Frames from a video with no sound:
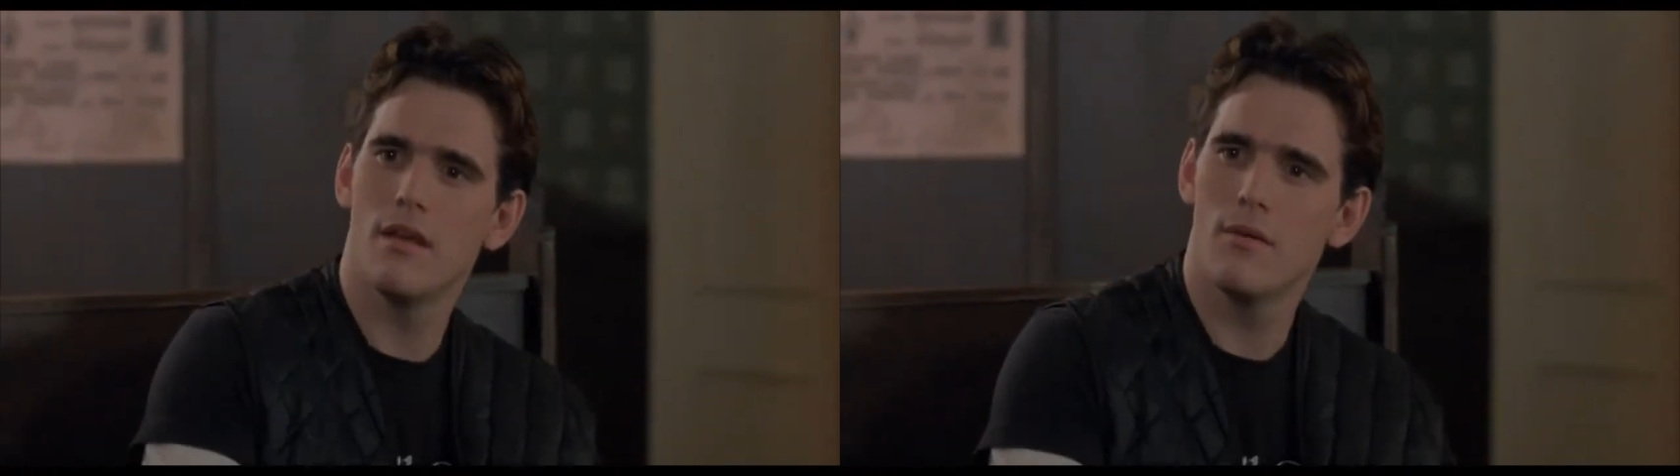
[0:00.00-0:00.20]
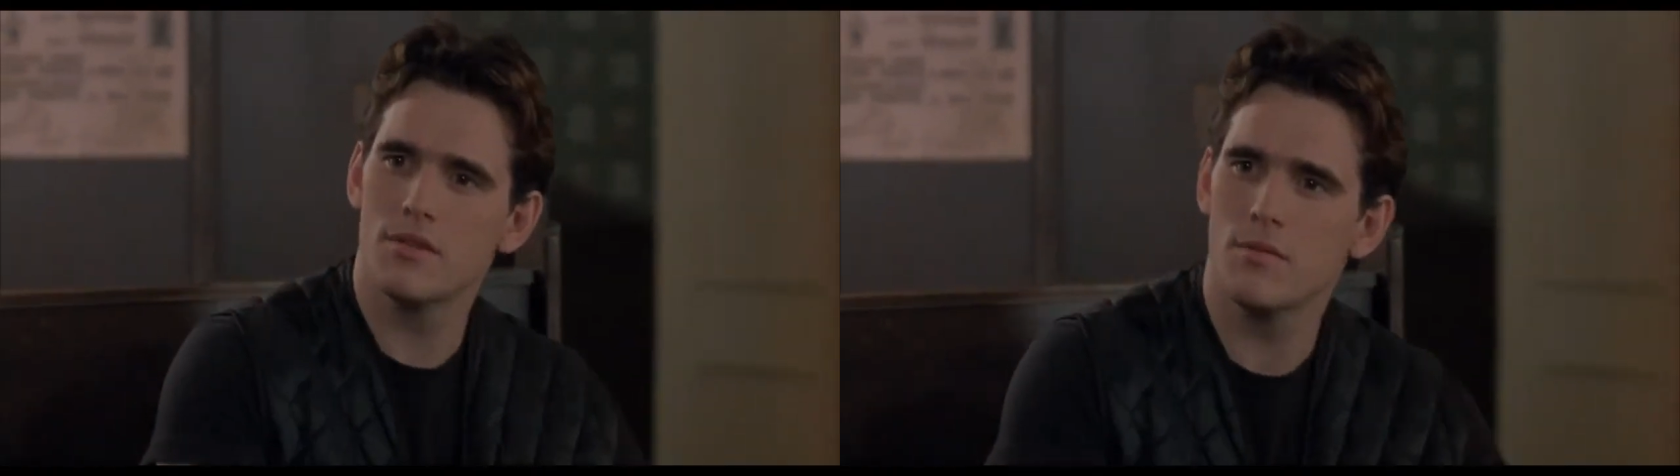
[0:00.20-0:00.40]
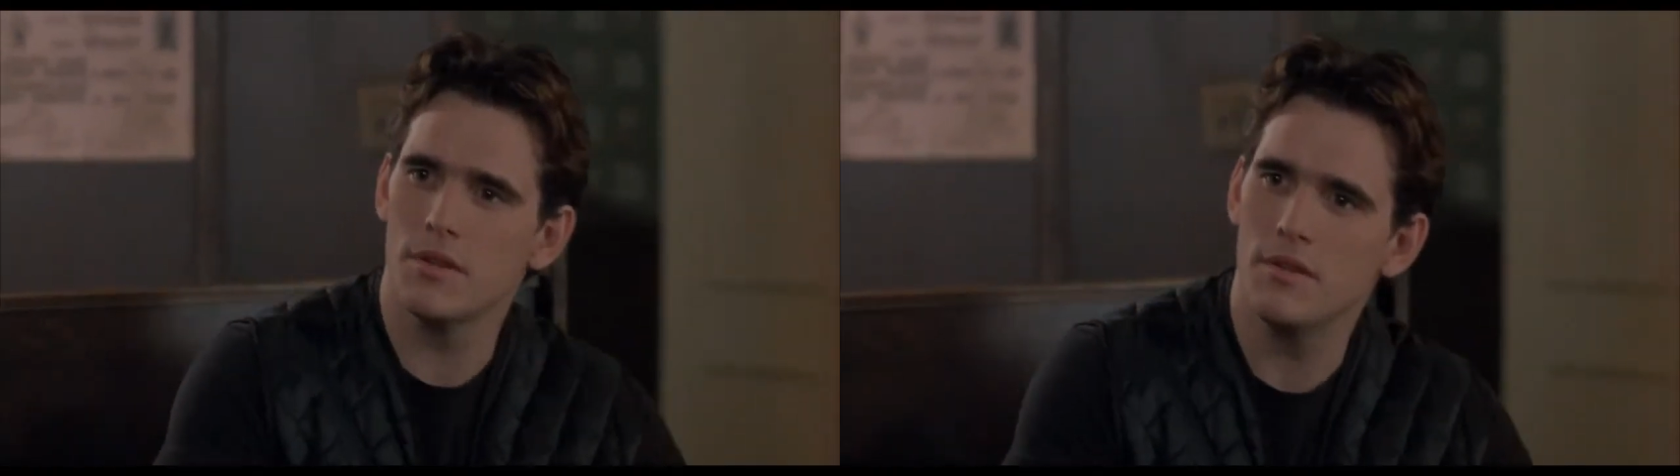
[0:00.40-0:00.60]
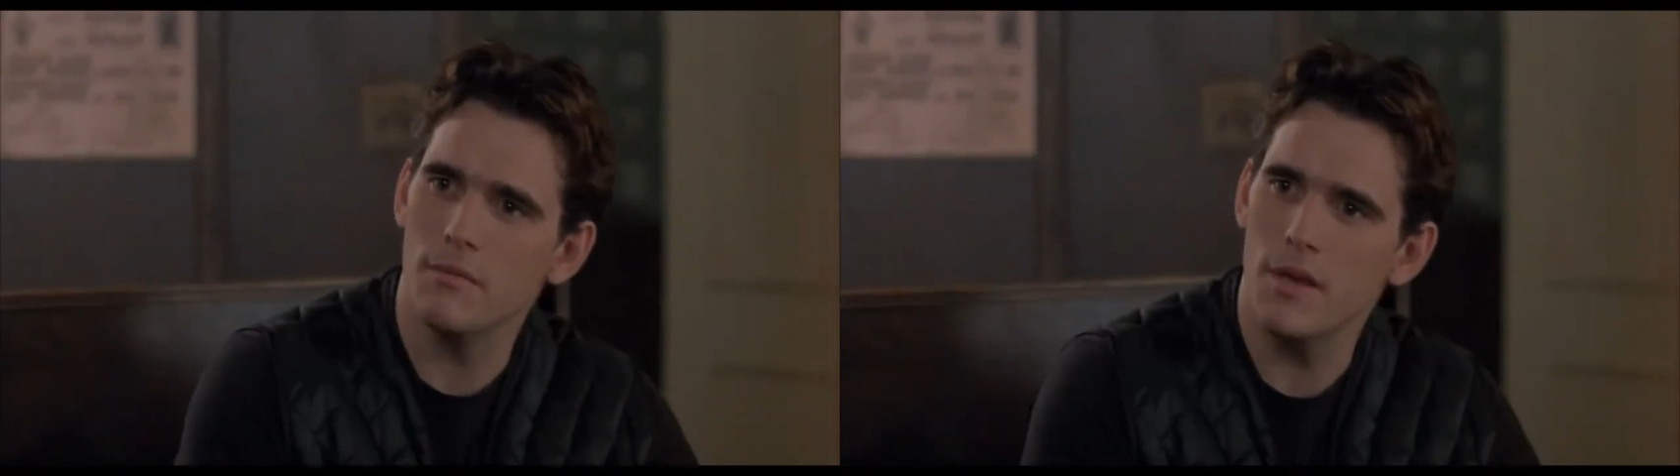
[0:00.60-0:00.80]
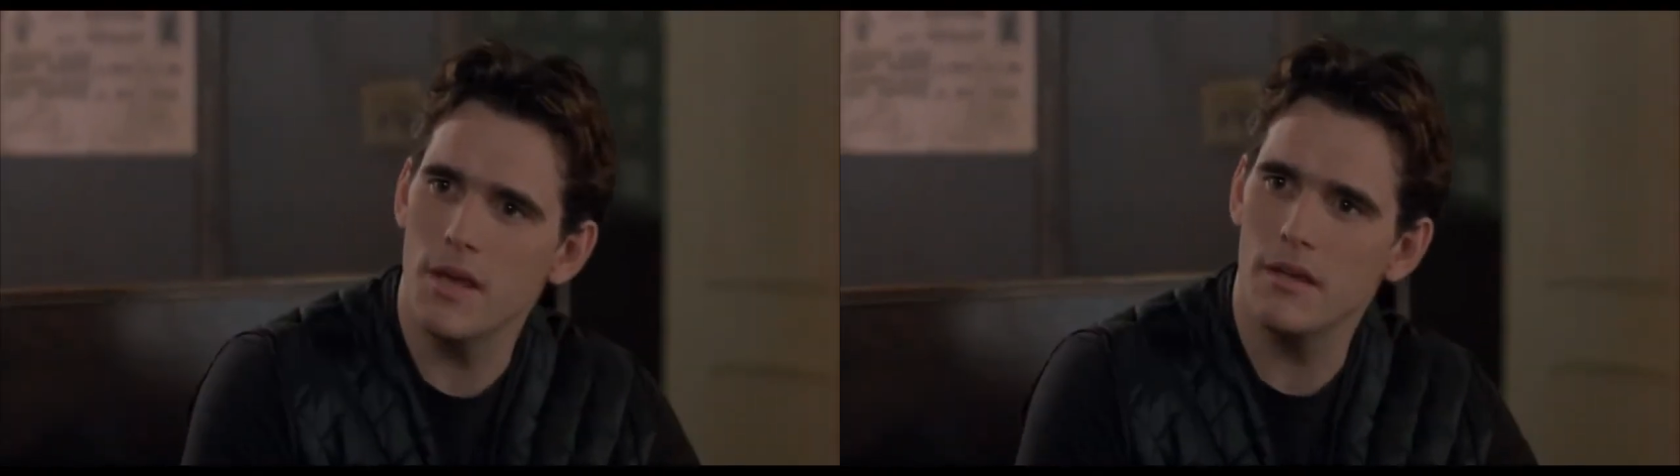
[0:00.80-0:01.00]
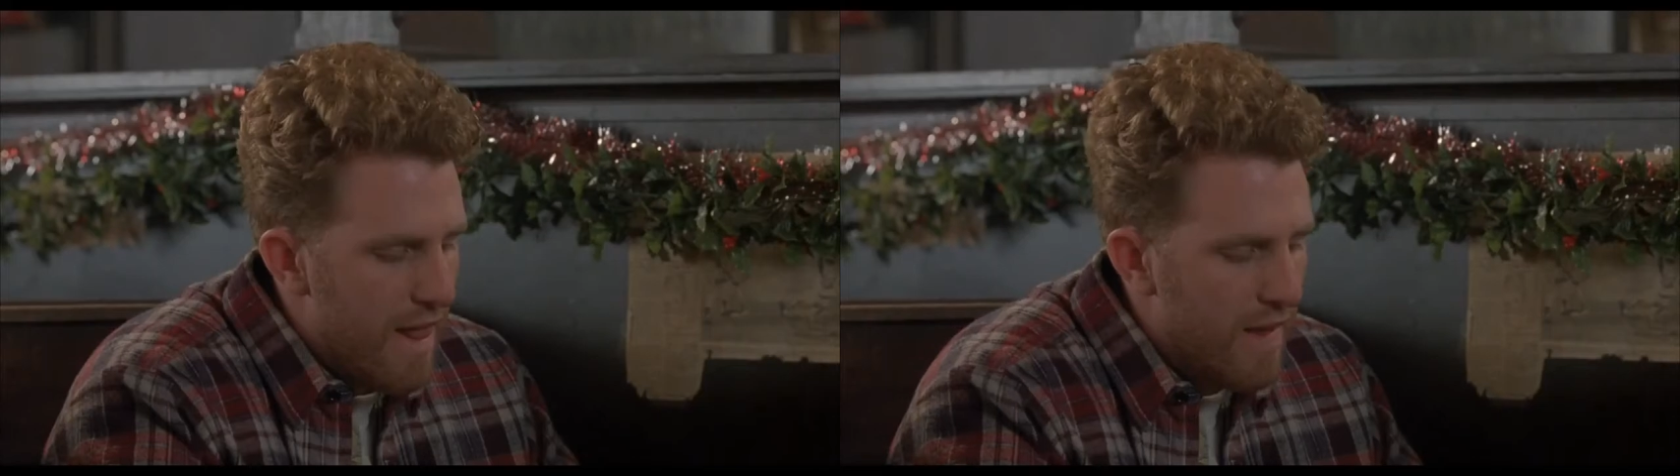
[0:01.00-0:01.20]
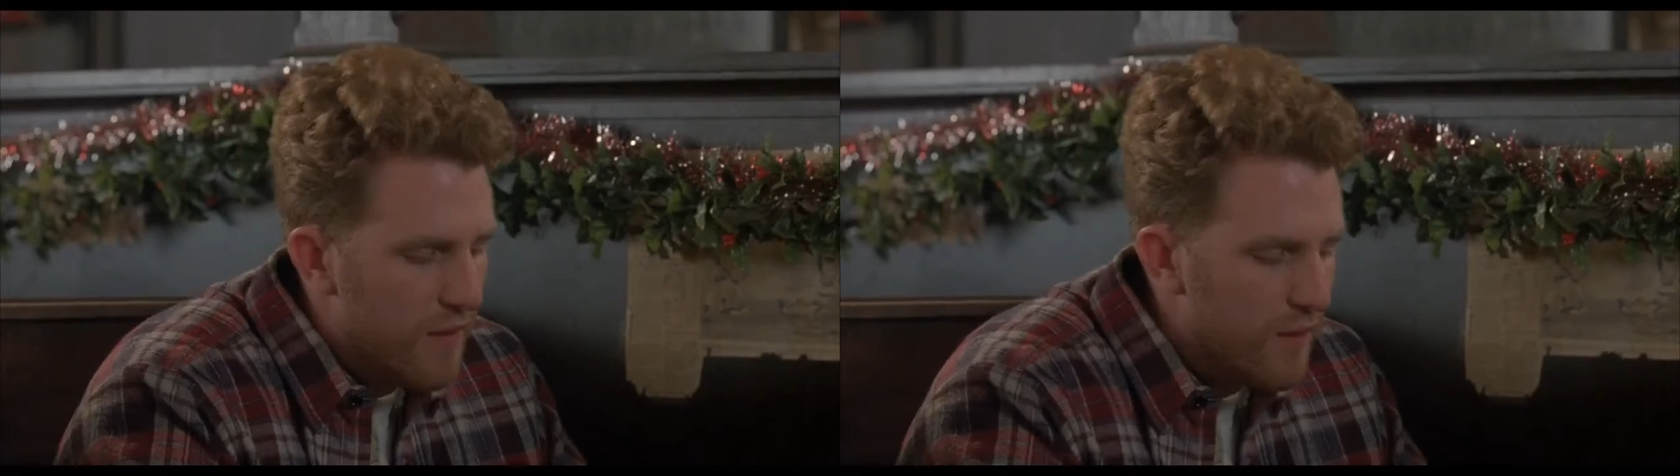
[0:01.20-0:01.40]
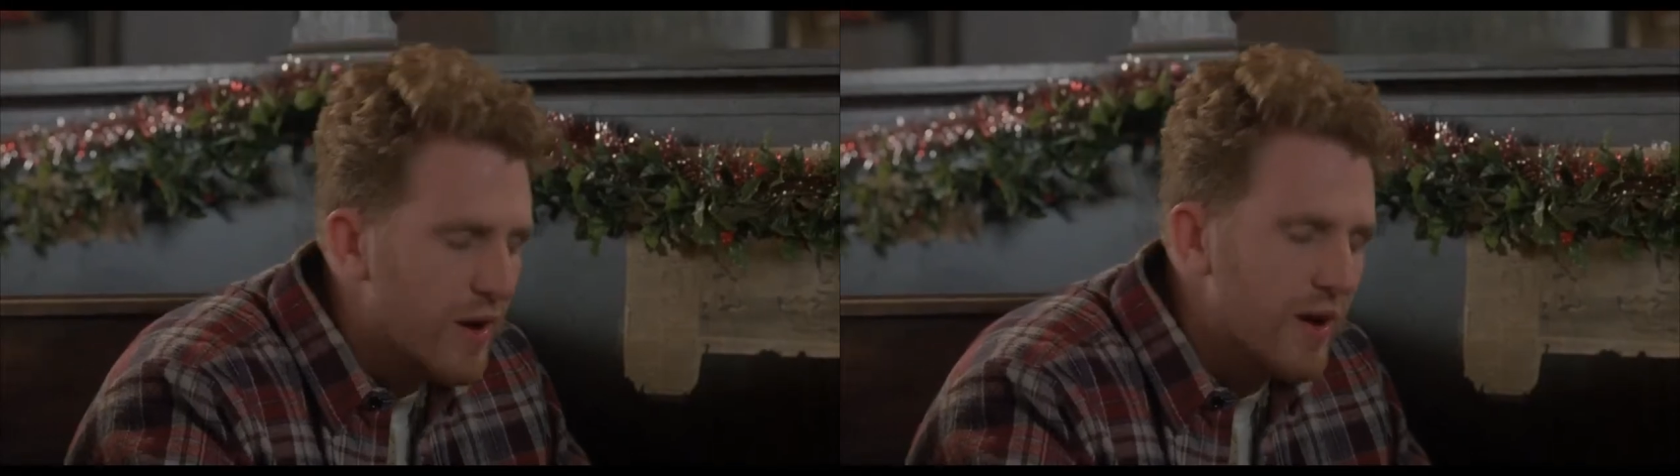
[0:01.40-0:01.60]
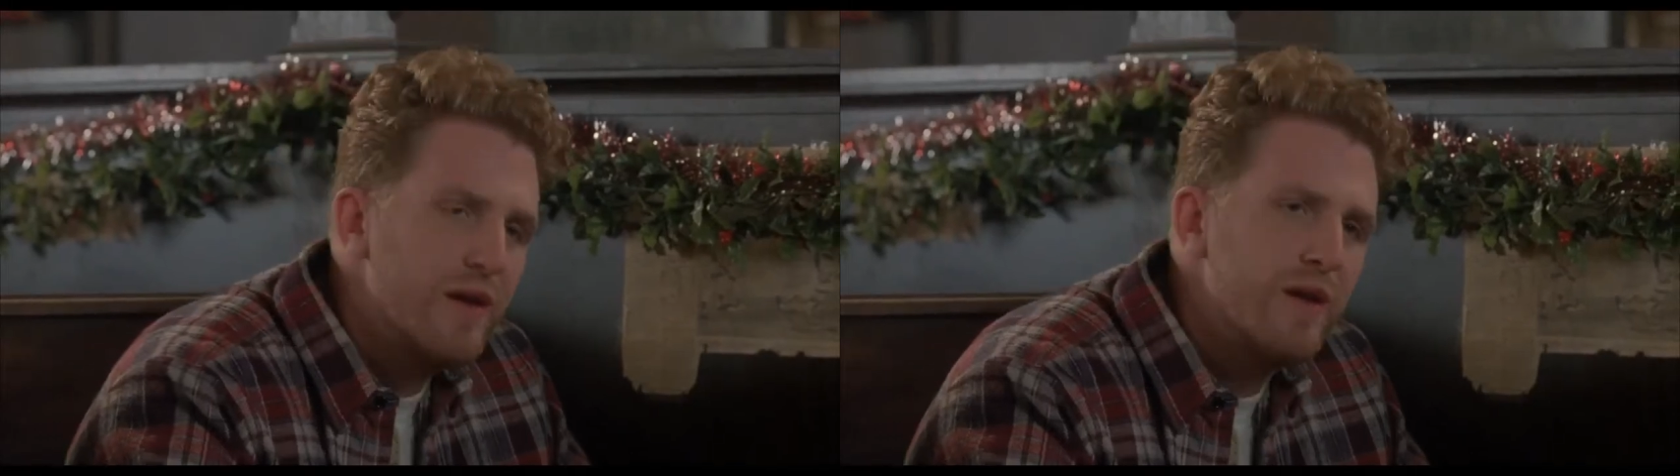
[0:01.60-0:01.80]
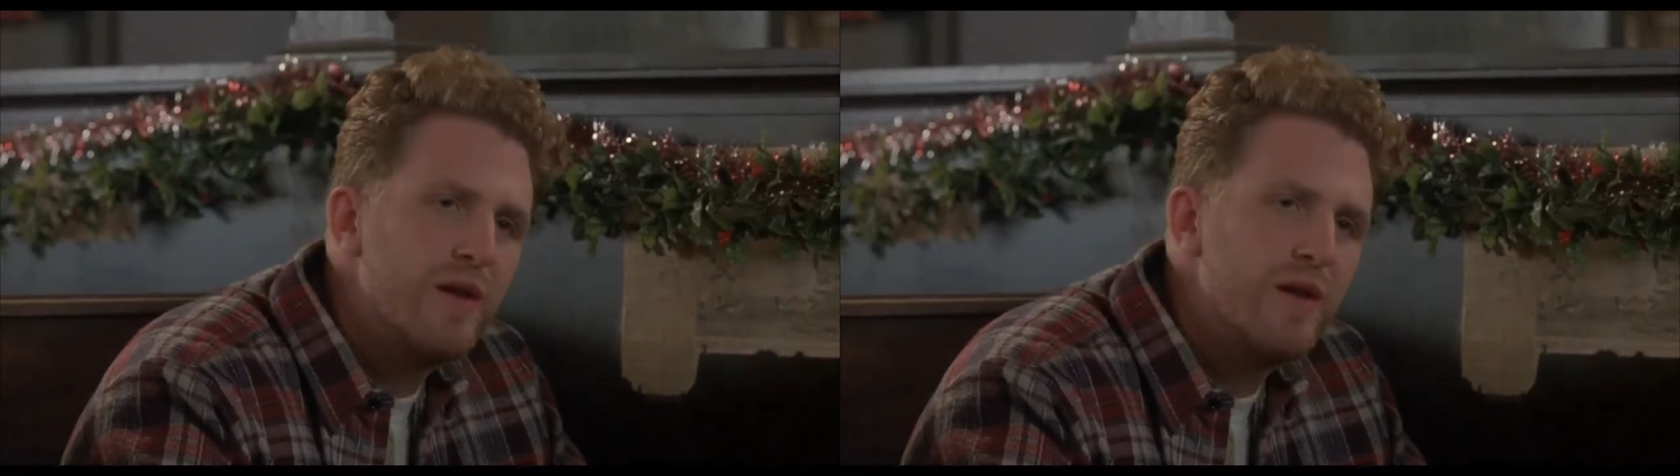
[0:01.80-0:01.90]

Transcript: What's with you, man? What?